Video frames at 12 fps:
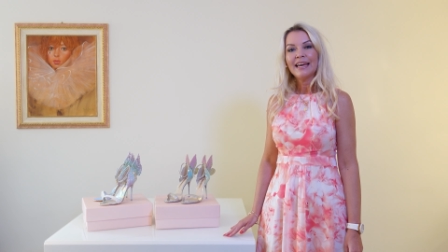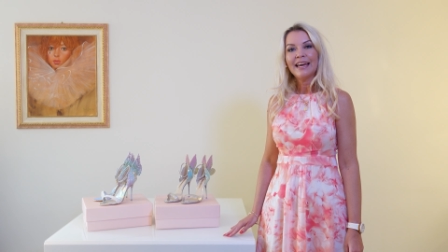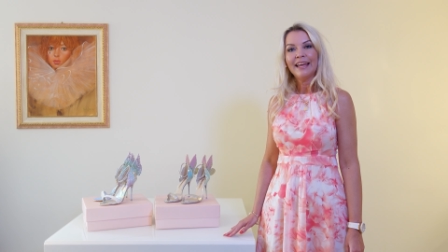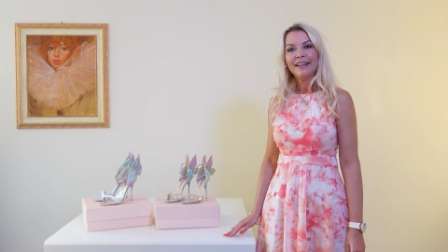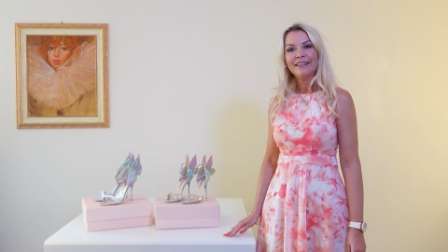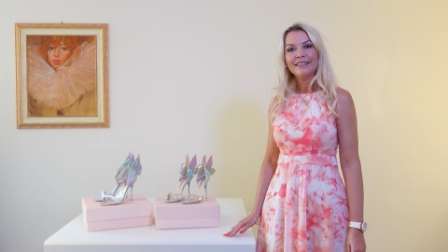
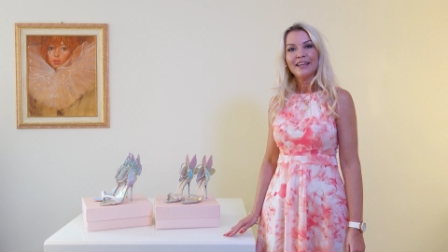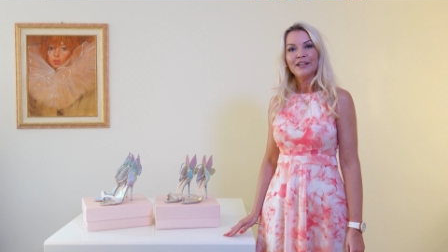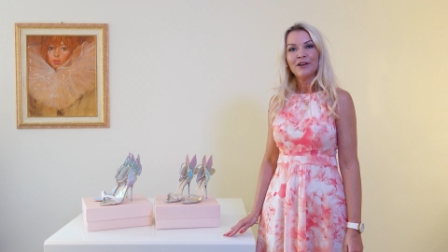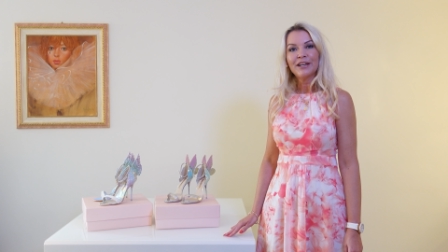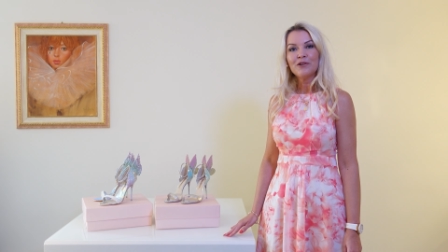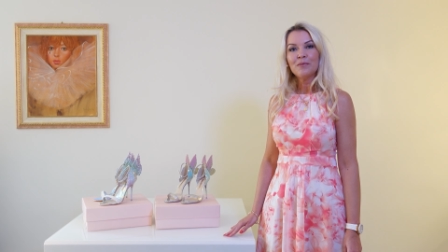and they
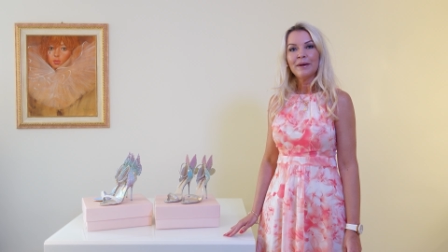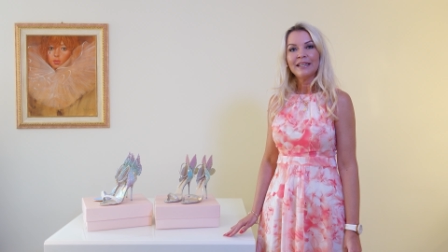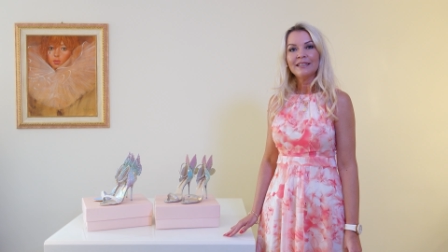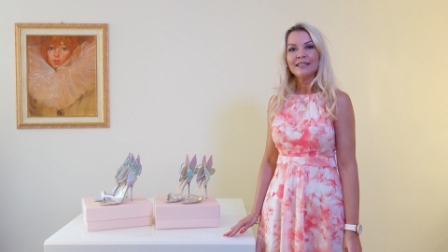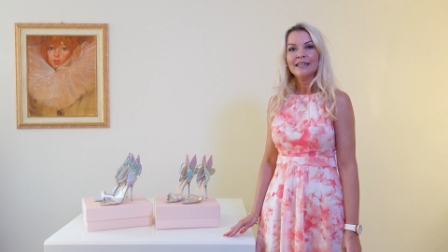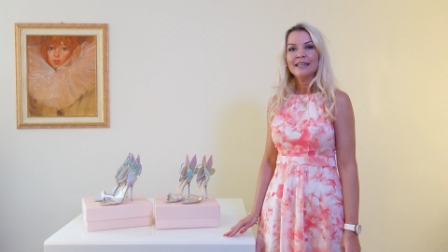
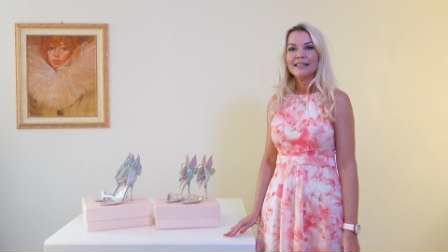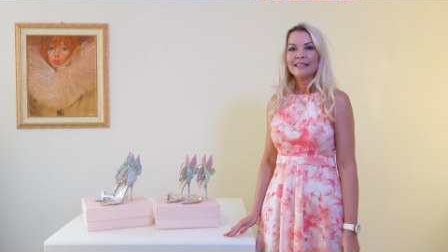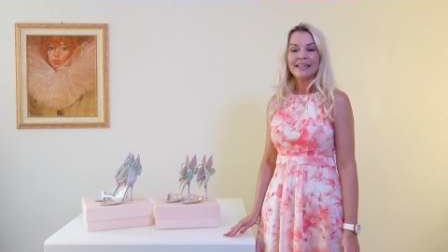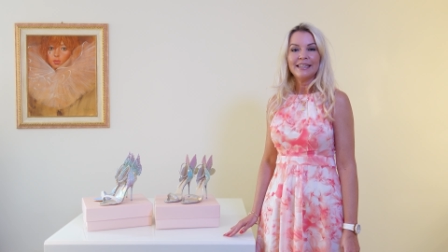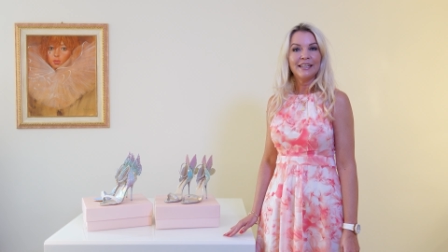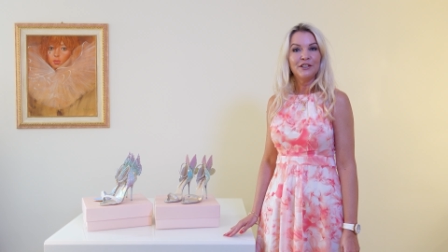recommend
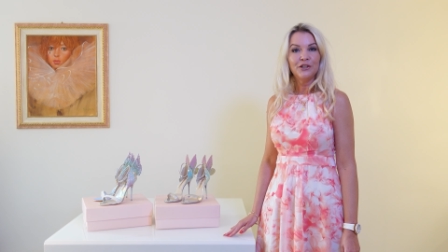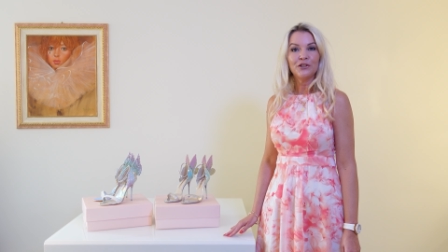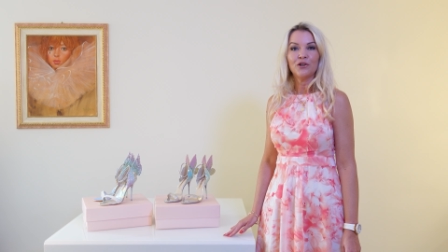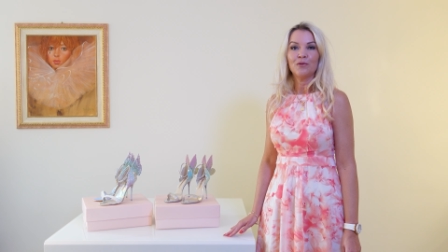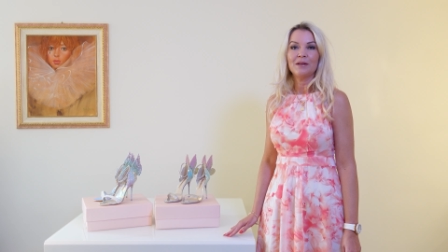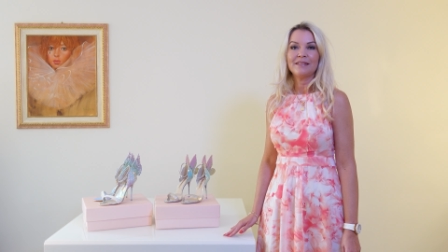taking your
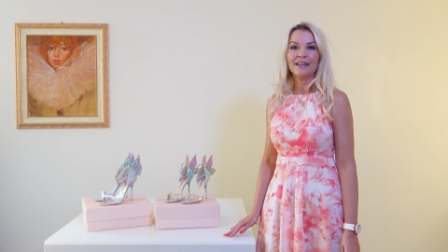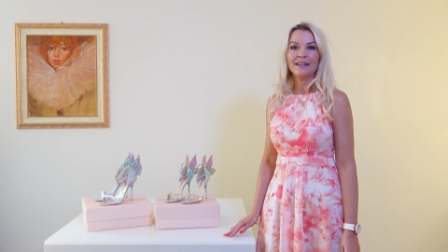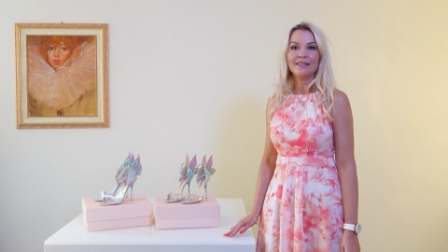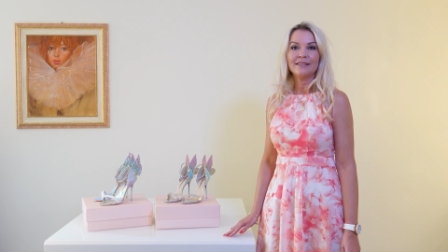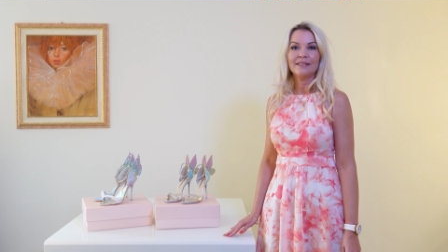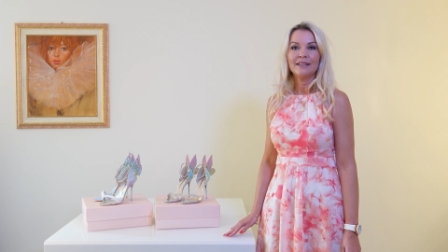normal
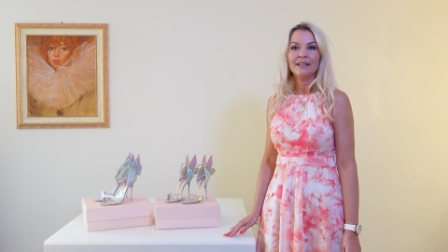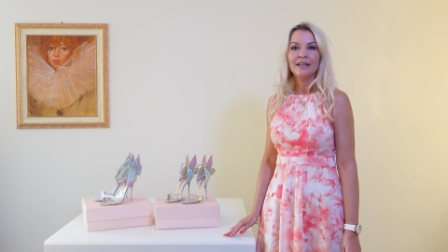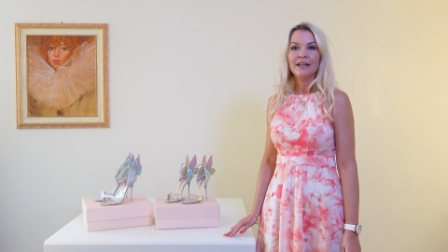size.